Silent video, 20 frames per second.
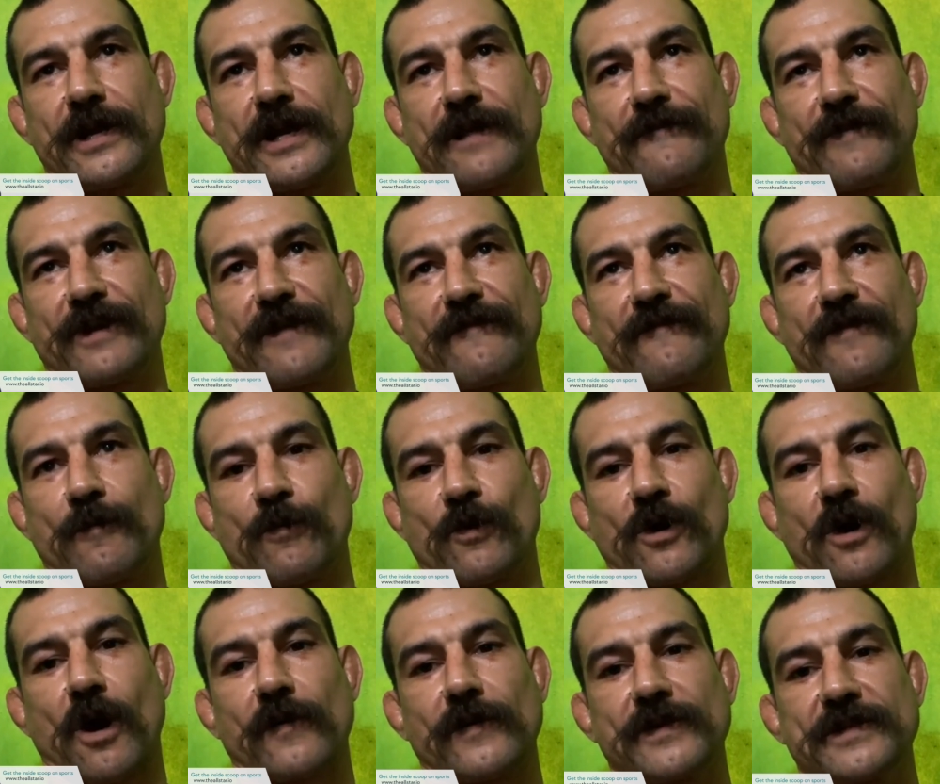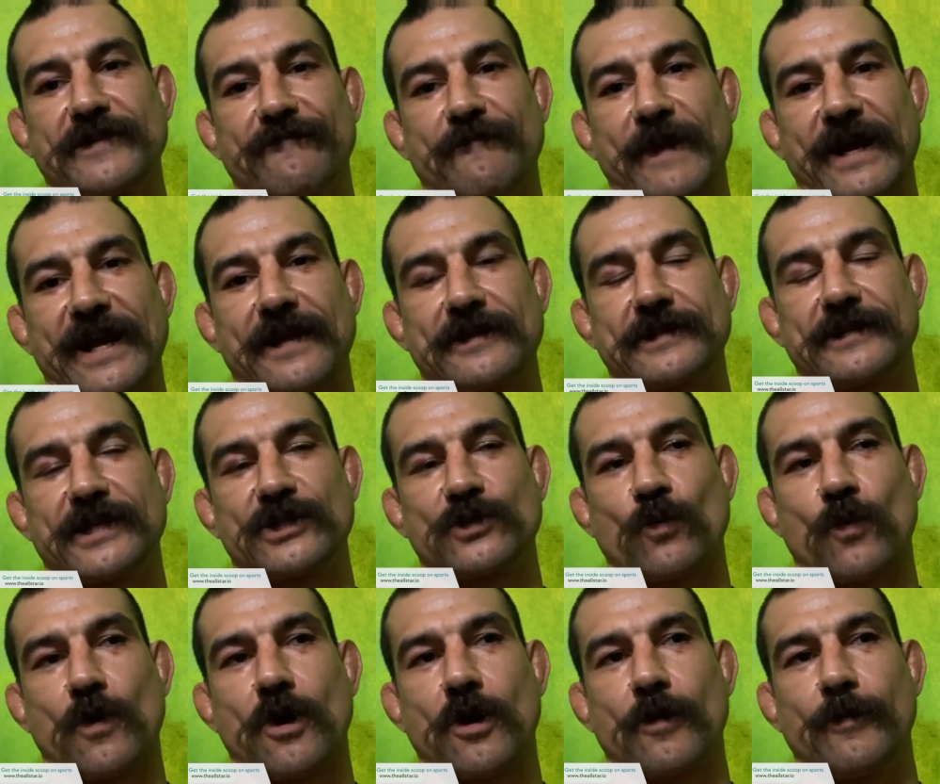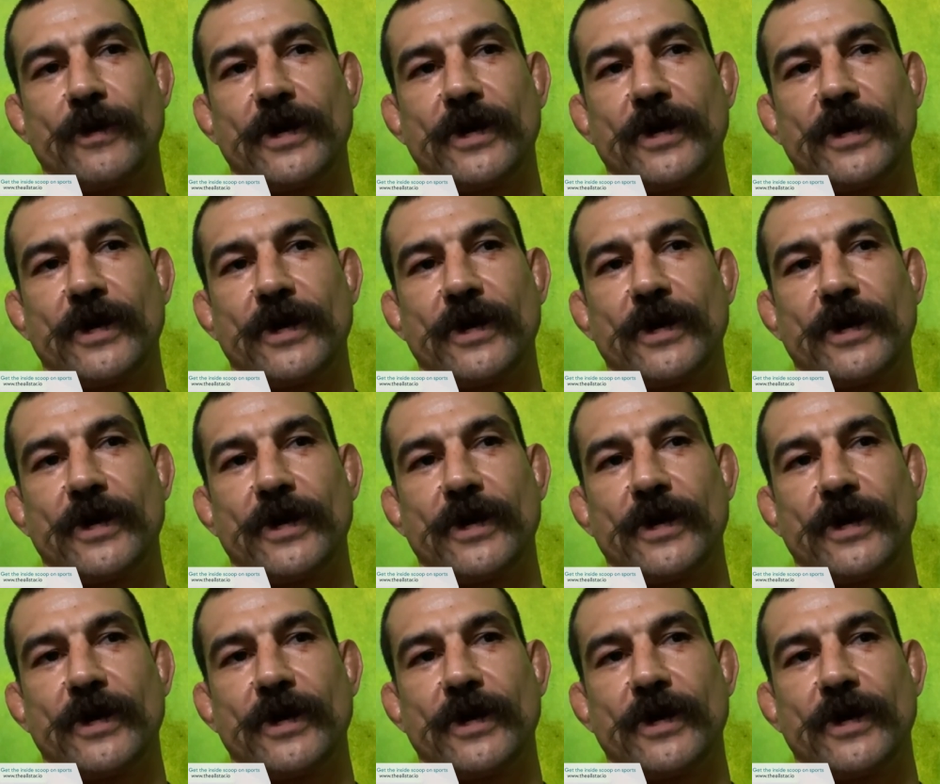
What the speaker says: never give up regardless if my gas gets a wall.